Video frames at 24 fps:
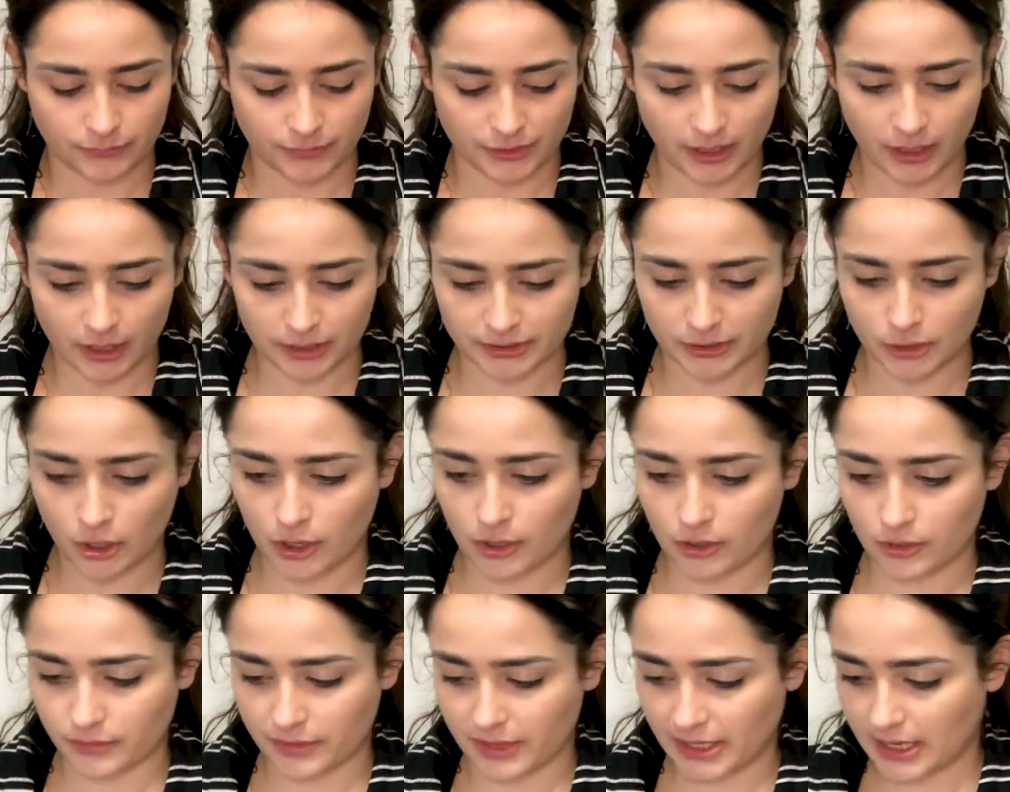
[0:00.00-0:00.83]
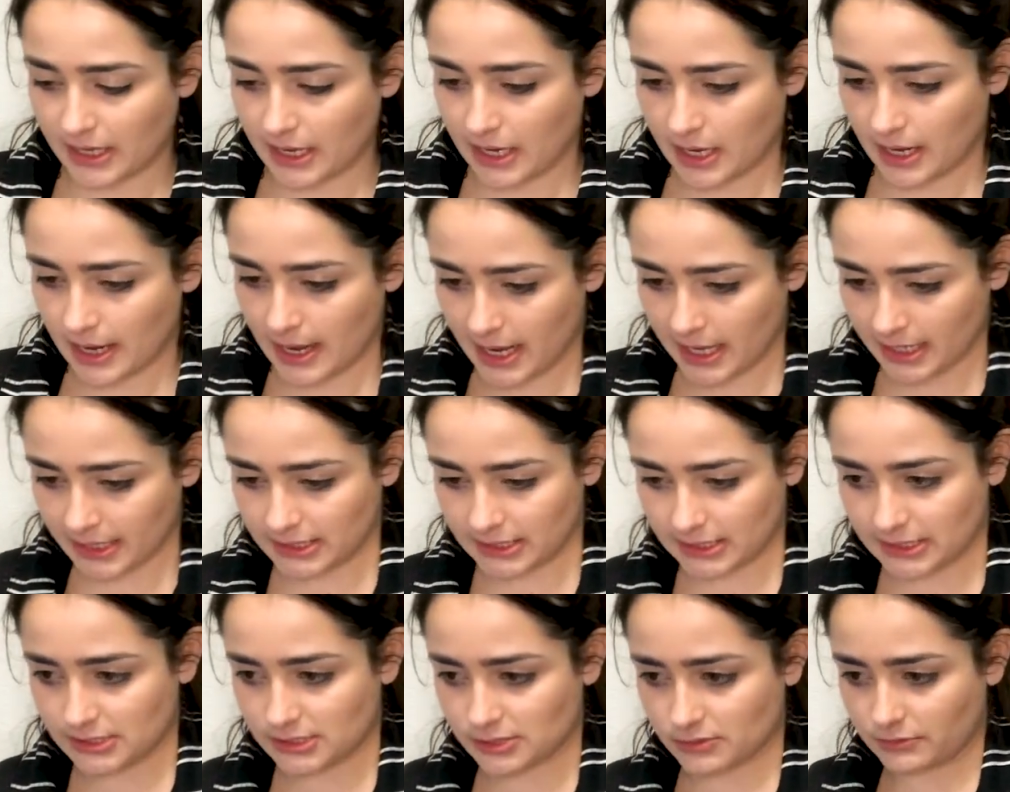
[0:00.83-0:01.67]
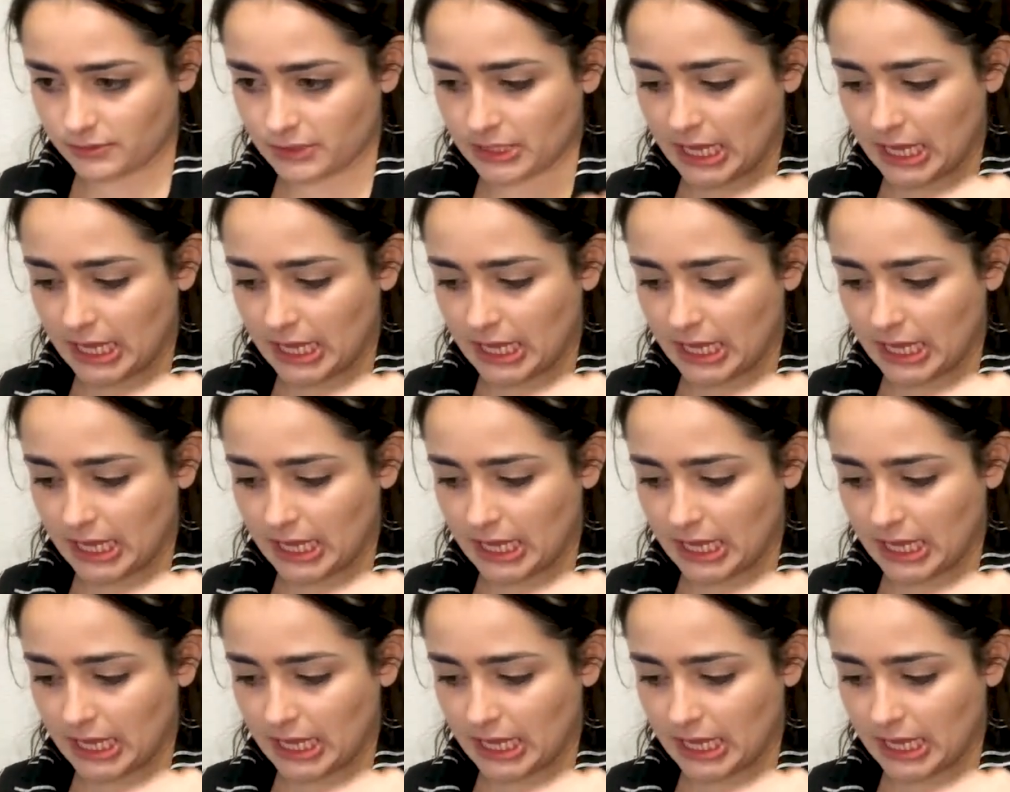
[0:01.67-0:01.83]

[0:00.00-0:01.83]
And we all know that I need to